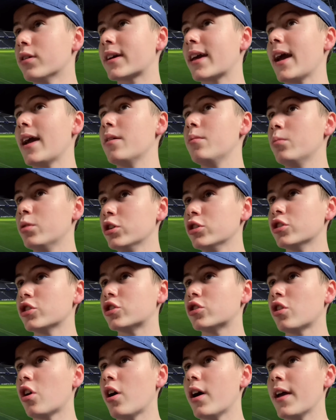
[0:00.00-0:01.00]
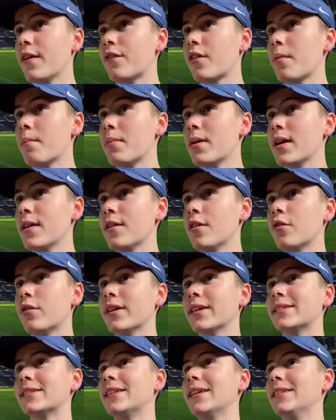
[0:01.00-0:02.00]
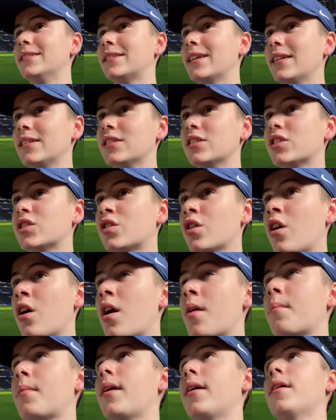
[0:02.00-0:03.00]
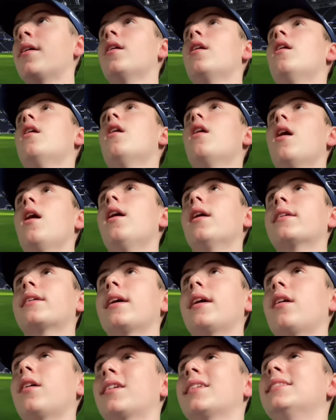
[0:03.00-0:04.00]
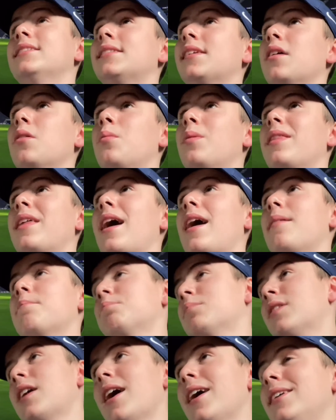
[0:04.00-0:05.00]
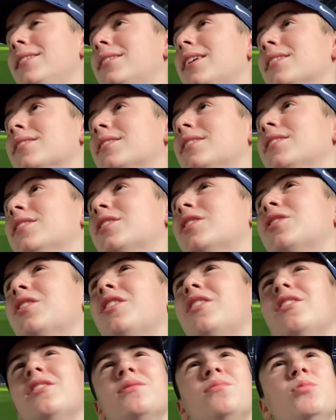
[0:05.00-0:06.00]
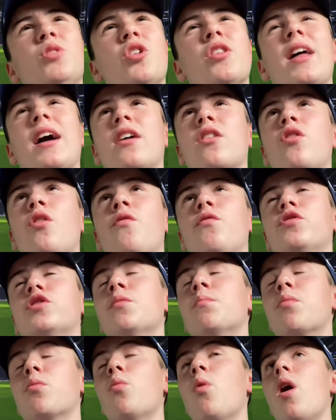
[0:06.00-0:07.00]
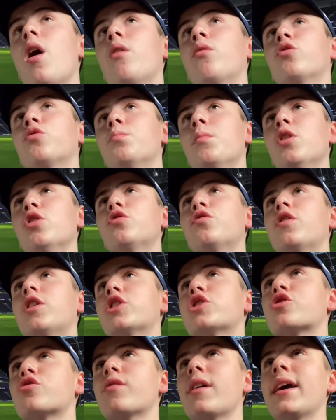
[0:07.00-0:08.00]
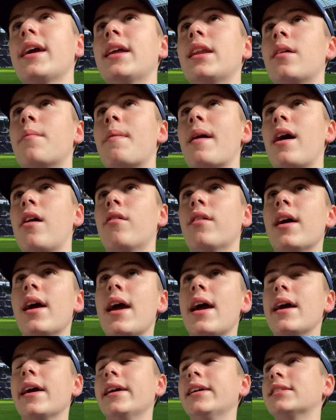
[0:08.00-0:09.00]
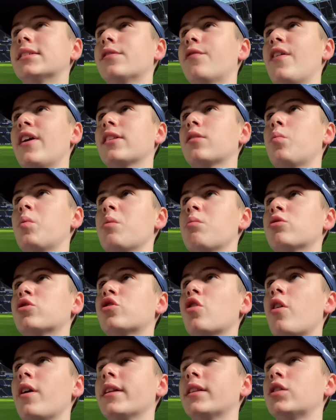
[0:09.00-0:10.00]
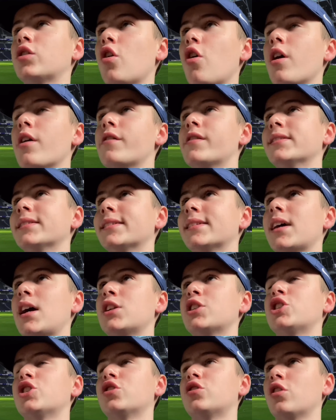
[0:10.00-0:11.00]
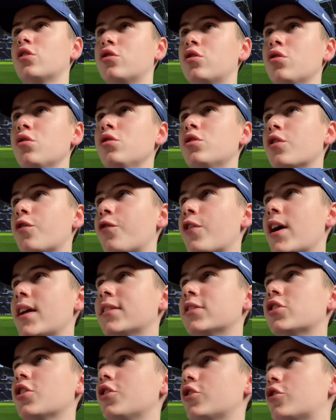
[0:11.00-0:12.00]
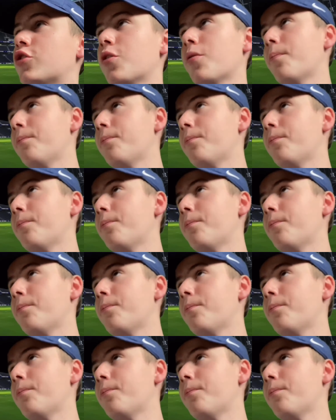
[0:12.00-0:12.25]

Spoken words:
Kane wouldn't start, if I'm being honest. He didn't start. I'm like, okay, I can deal with that. Kane doesn't start. Not that comfortable. What I was most frustrated about is the fact that we were starting Dier and Sanchez, the two defenders